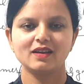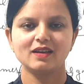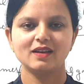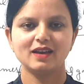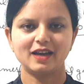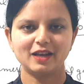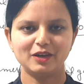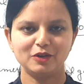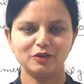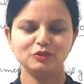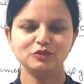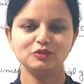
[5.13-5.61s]

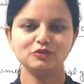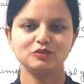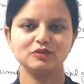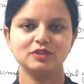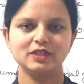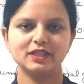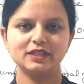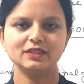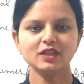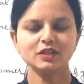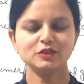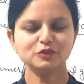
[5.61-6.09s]
Hello
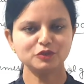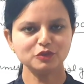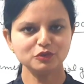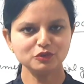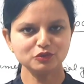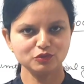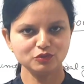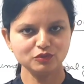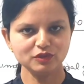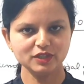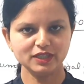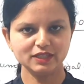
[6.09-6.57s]
students. So
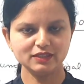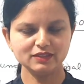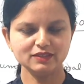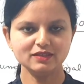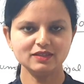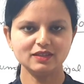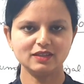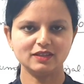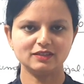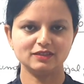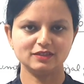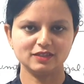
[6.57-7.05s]

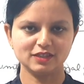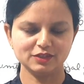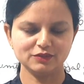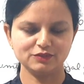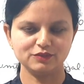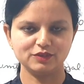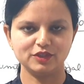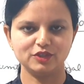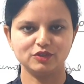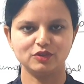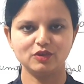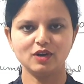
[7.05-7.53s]
students, in this
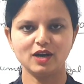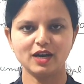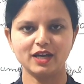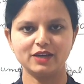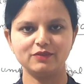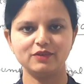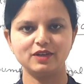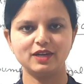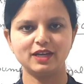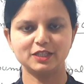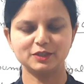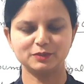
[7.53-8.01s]
video
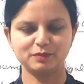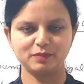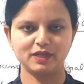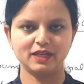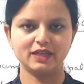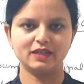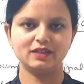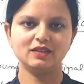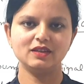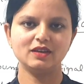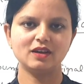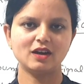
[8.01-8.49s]
I will
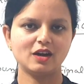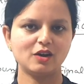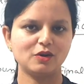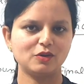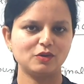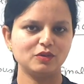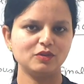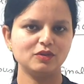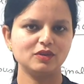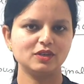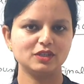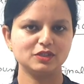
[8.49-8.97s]
explain
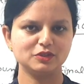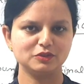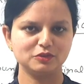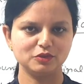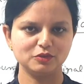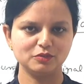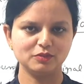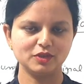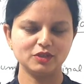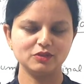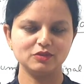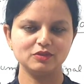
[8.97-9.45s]
how
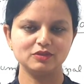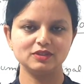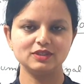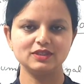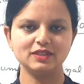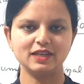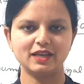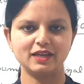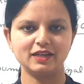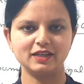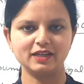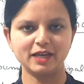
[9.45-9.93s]
consumer
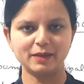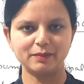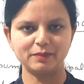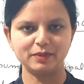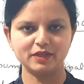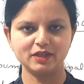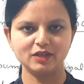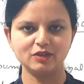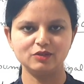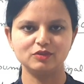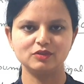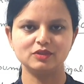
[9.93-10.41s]
goods and
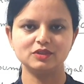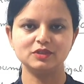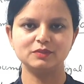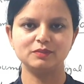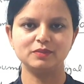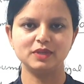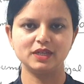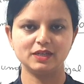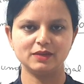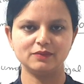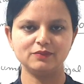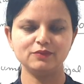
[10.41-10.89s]
capital goods
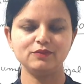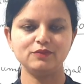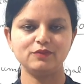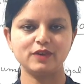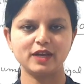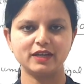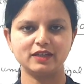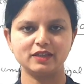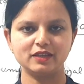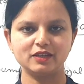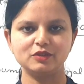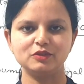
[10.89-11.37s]
become
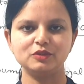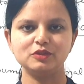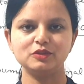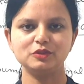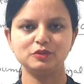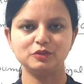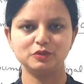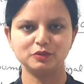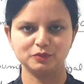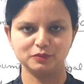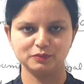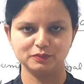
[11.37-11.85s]
final
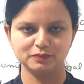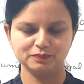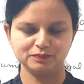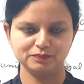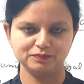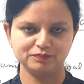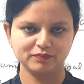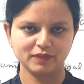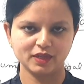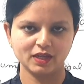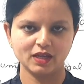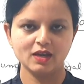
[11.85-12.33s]
good too.
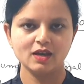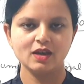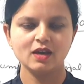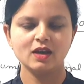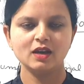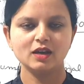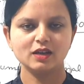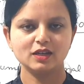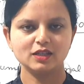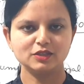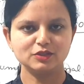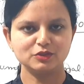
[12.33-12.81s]

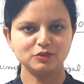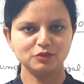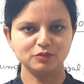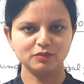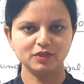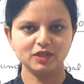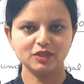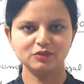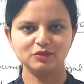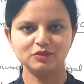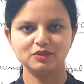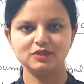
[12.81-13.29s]

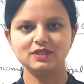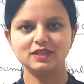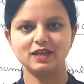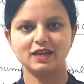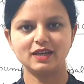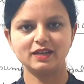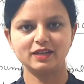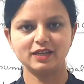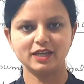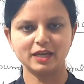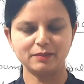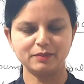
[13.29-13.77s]
Consumer goods
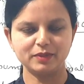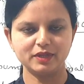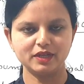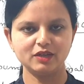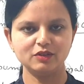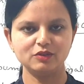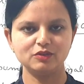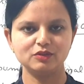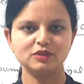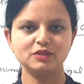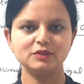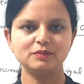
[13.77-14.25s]
and
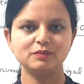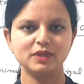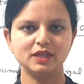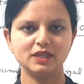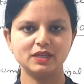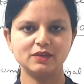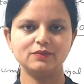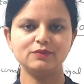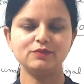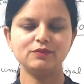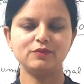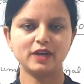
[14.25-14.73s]
capital goods
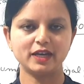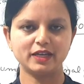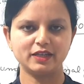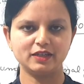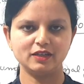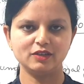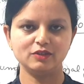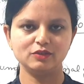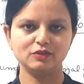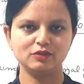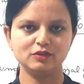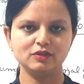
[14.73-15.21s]
become
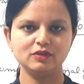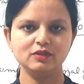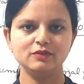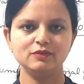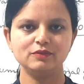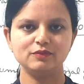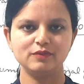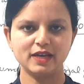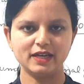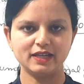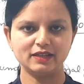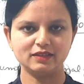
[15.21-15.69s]
final good
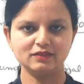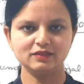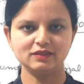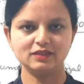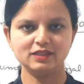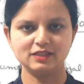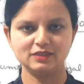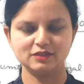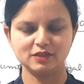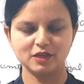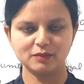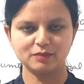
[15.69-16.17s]
when
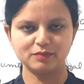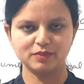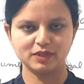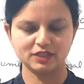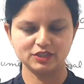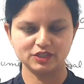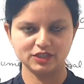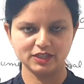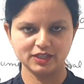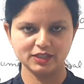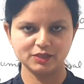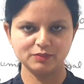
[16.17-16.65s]
these are
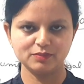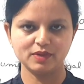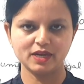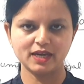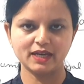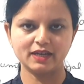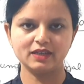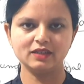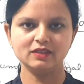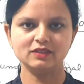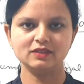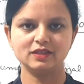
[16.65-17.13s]
purchased
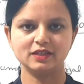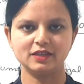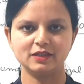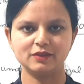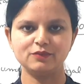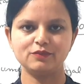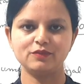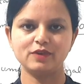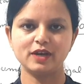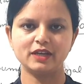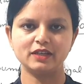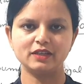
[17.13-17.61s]
by their
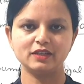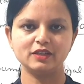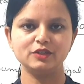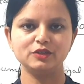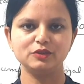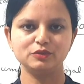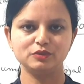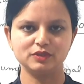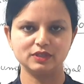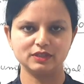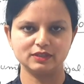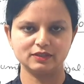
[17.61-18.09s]
final
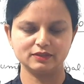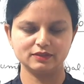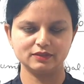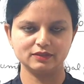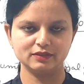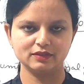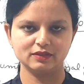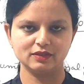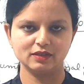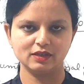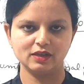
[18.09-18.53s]
users.